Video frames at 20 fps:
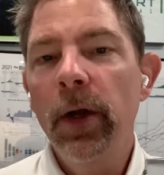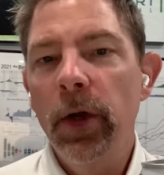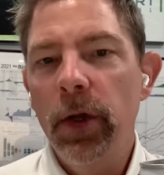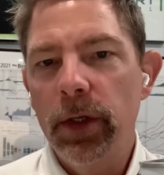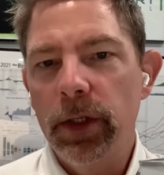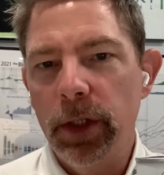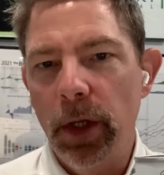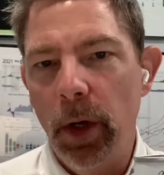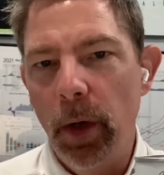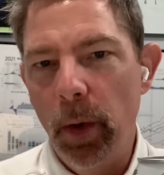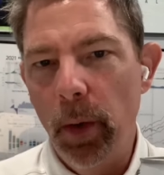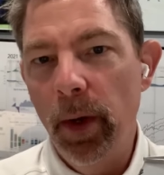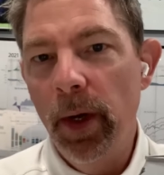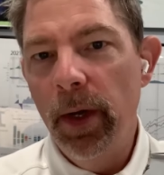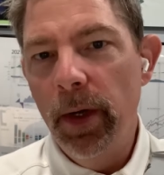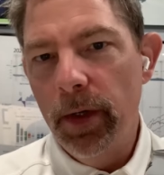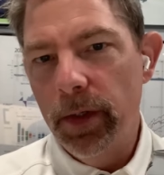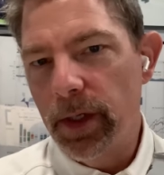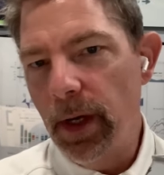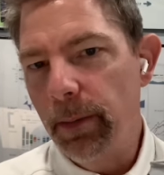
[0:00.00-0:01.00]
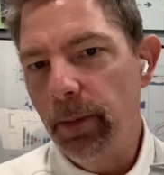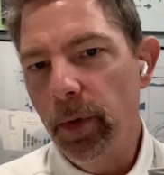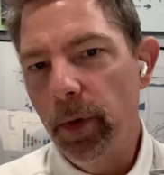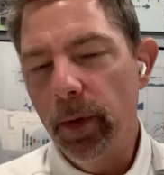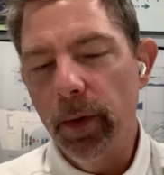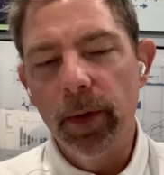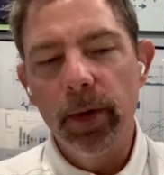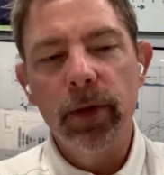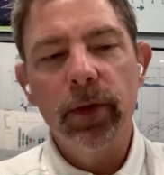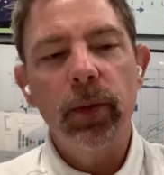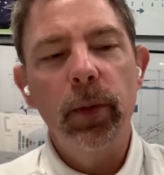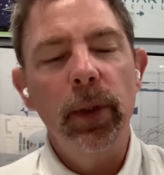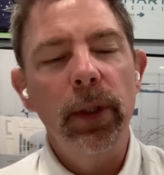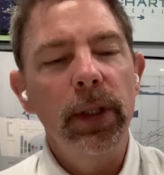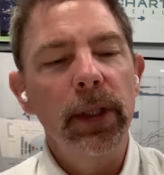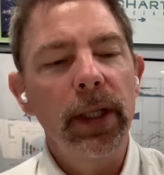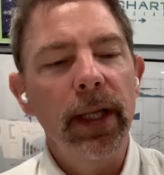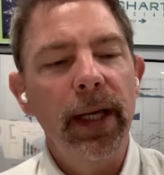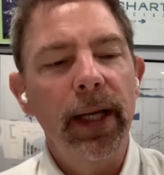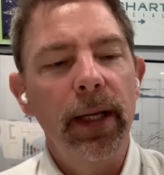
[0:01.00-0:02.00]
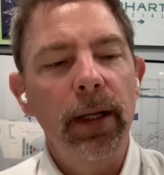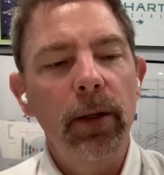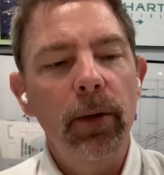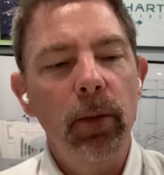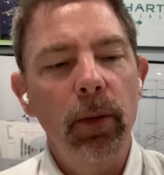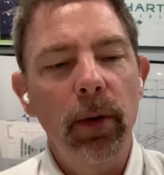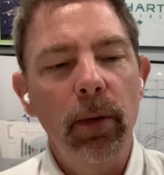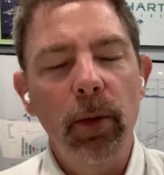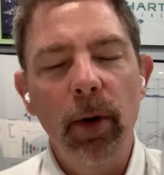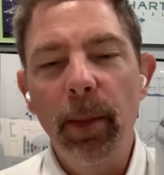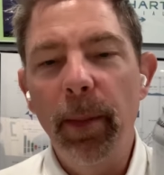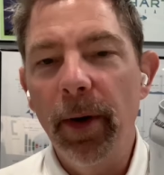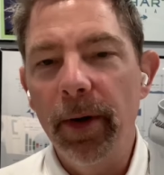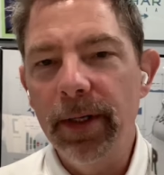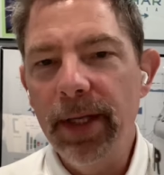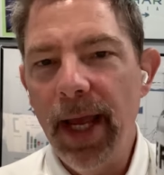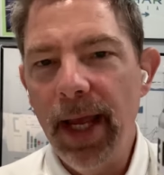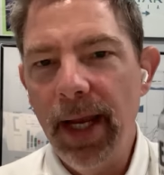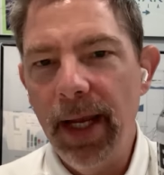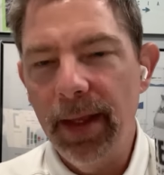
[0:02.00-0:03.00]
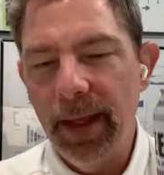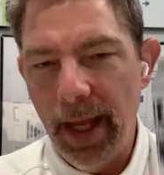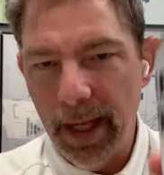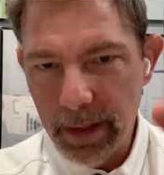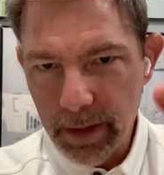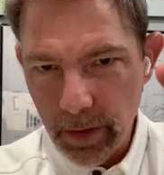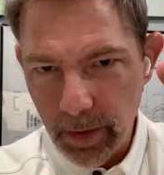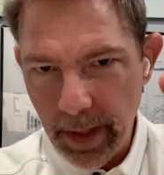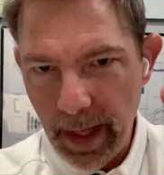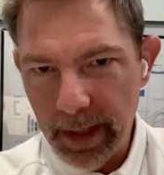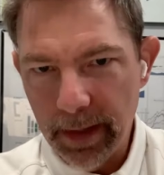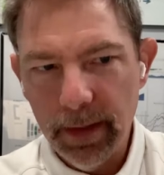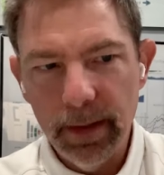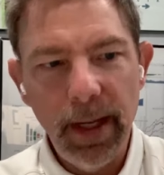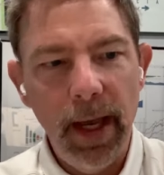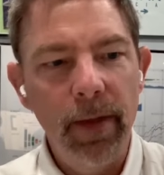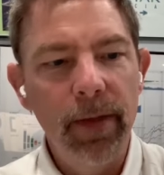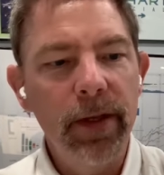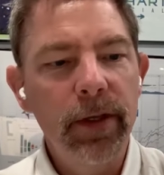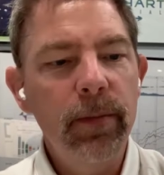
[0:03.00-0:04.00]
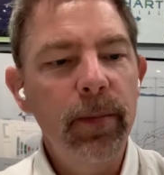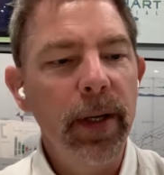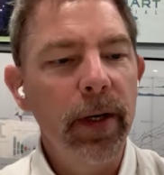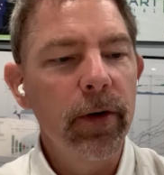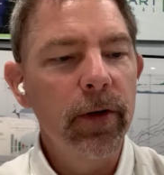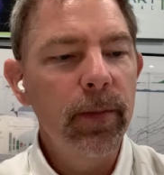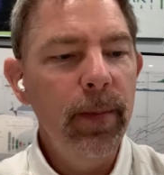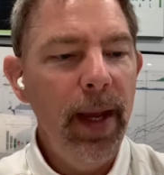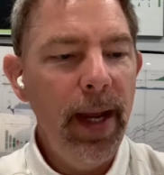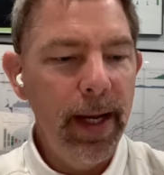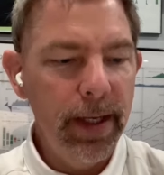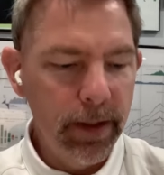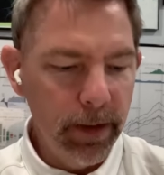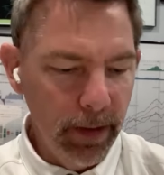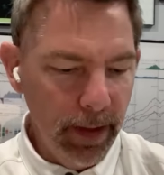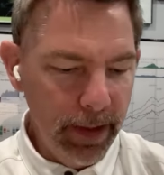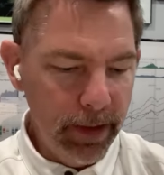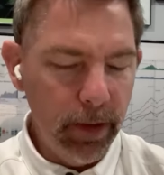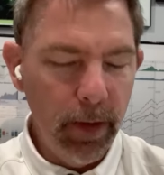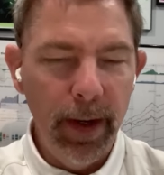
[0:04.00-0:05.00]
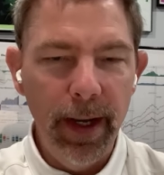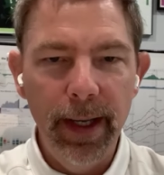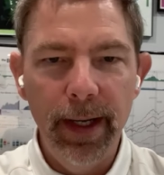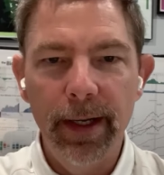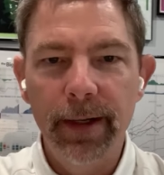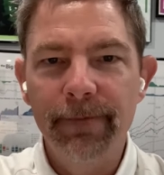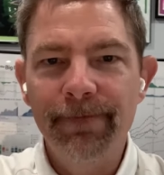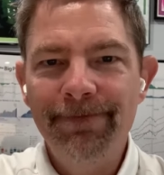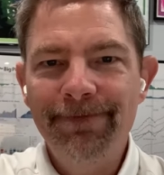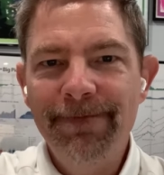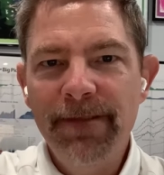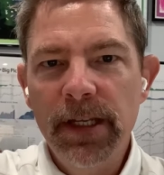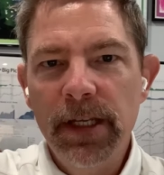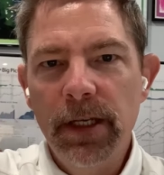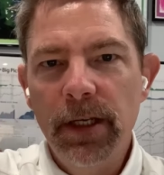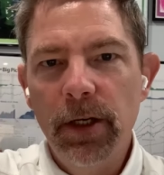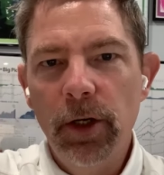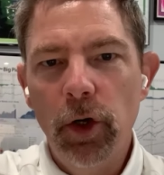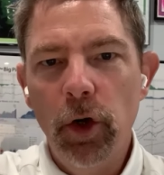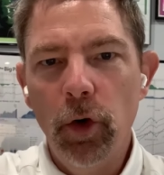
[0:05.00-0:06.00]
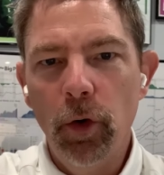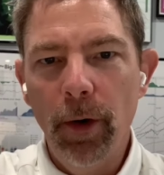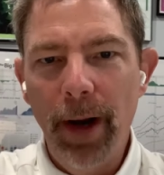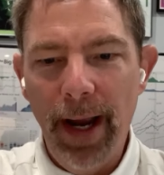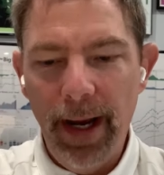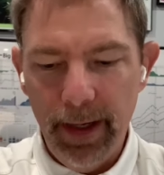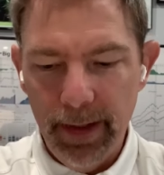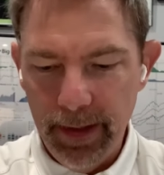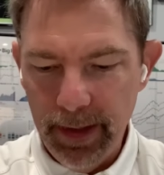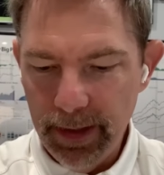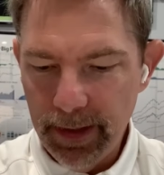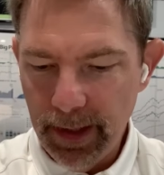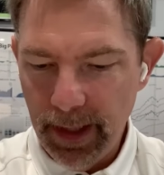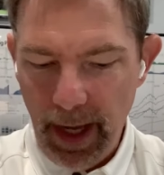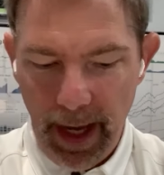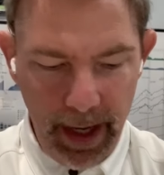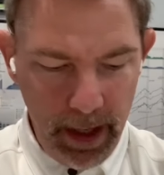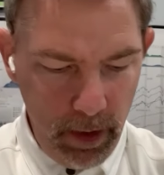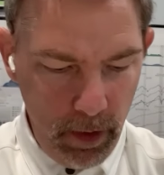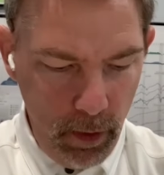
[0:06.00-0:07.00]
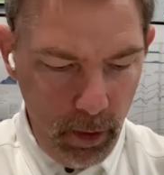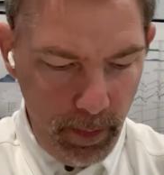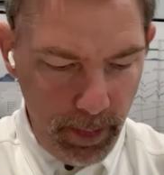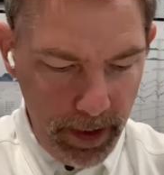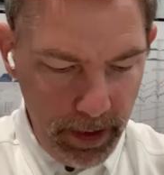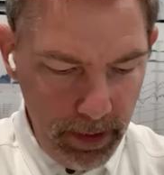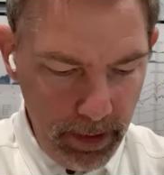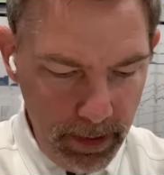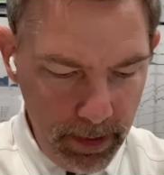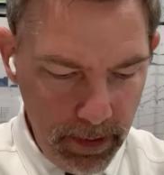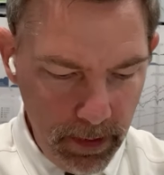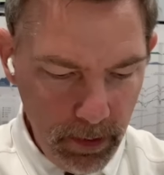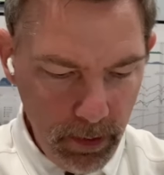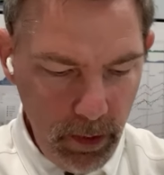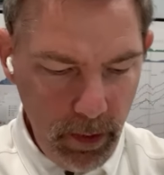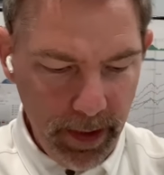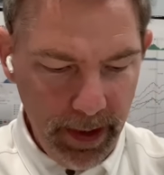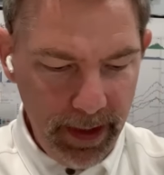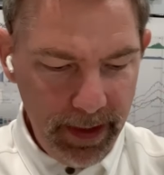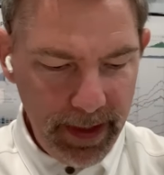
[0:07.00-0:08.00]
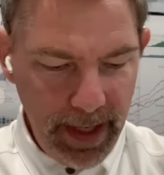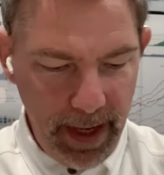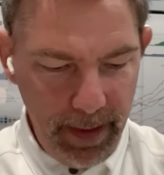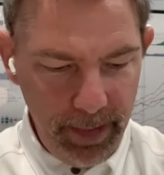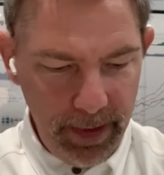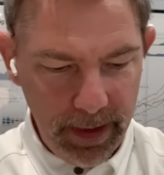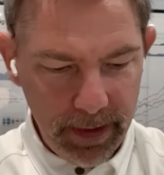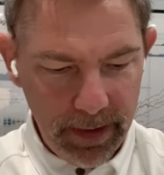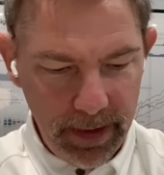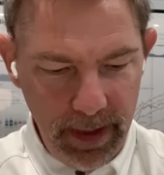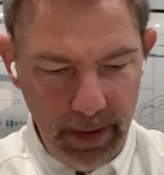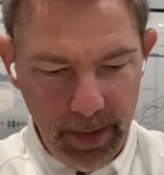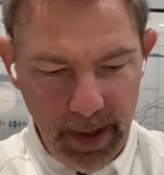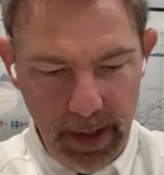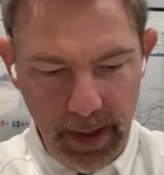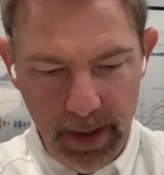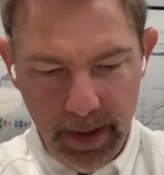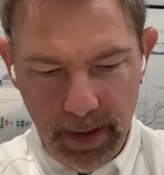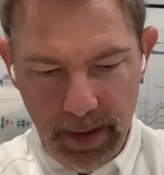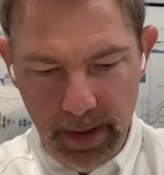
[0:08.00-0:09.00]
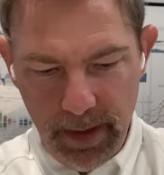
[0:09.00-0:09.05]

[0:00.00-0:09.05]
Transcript: So some brewers will partake in that. So that's how this beer is made. So let's go ahead and crack this guy open. Ooh, and it's happy to see me.